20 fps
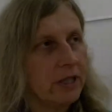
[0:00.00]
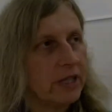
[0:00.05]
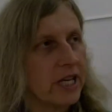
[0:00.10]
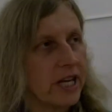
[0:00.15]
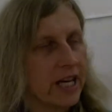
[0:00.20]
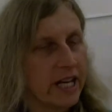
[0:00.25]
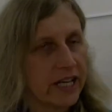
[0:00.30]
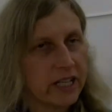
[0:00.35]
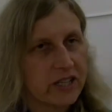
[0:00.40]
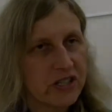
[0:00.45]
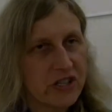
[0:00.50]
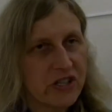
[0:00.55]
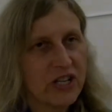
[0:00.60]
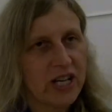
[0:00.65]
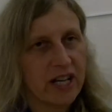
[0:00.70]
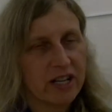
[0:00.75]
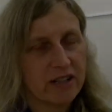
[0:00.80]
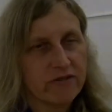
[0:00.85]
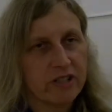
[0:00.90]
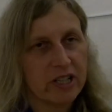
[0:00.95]
I'm
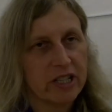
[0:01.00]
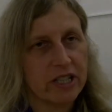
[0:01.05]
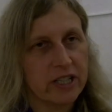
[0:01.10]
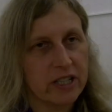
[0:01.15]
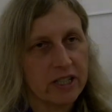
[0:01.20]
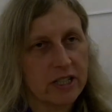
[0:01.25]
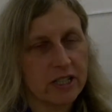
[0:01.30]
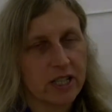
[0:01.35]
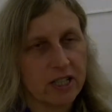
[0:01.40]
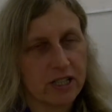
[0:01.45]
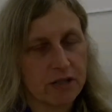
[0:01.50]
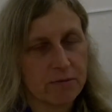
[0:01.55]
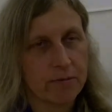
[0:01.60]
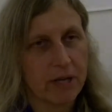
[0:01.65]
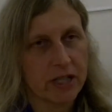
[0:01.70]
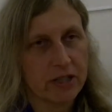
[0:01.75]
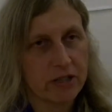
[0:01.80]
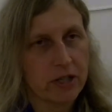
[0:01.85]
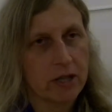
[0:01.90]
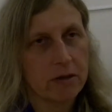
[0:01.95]
so ugly, so
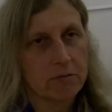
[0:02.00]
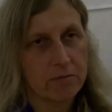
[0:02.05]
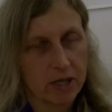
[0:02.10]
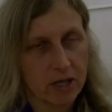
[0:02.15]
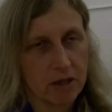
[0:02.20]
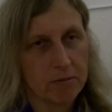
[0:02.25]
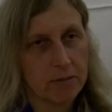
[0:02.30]
I want my